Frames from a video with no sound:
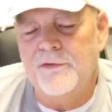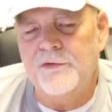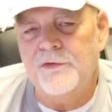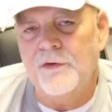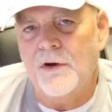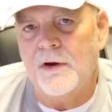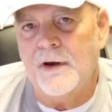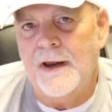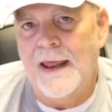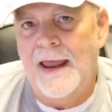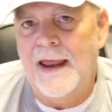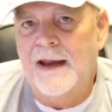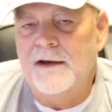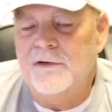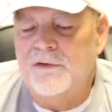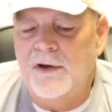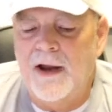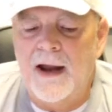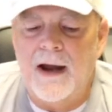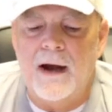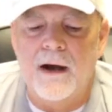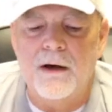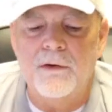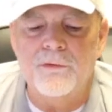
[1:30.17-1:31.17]
it's on ag
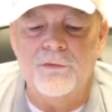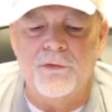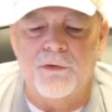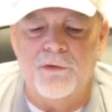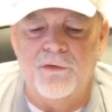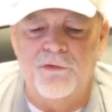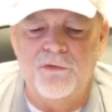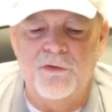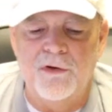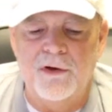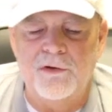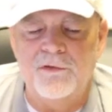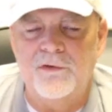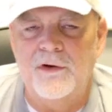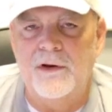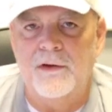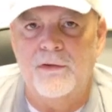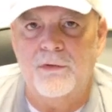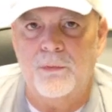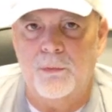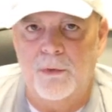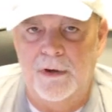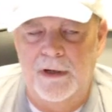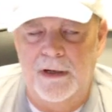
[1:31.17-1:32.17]
tires, it's
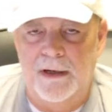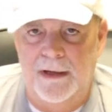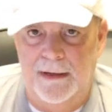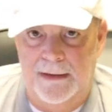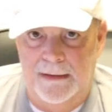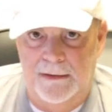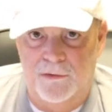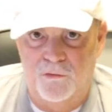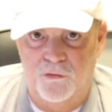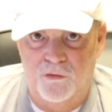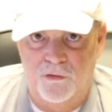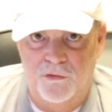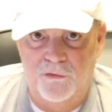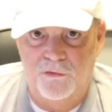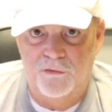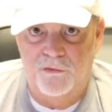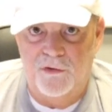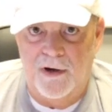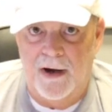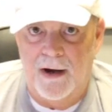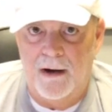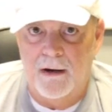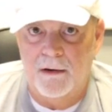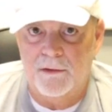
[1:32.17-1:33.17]
63 inches
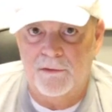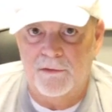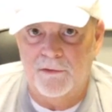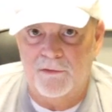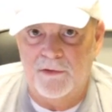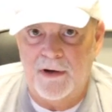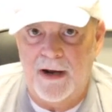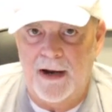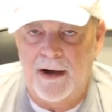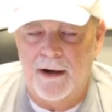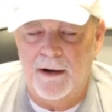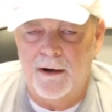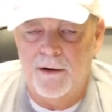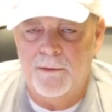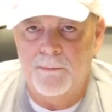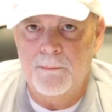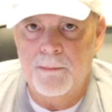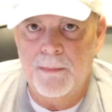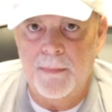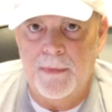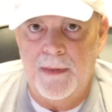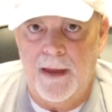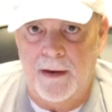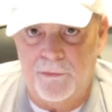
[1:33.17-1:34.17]
tire to tire,
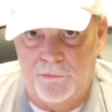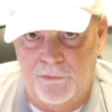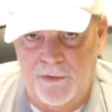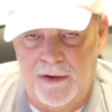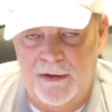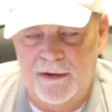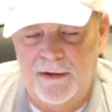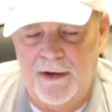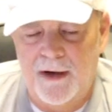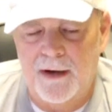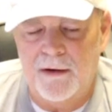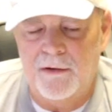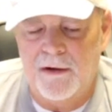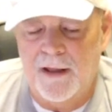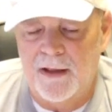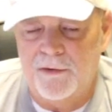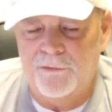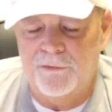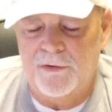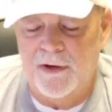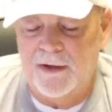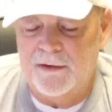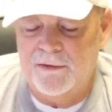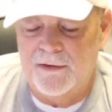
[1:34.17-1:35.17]
outside tire to
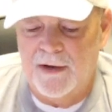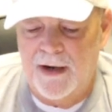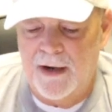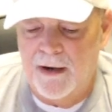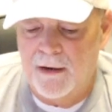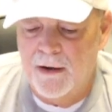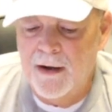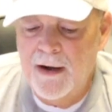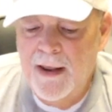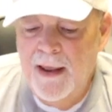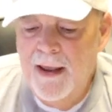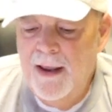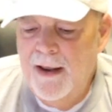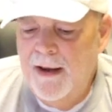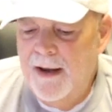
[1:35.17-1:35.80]
outside tire.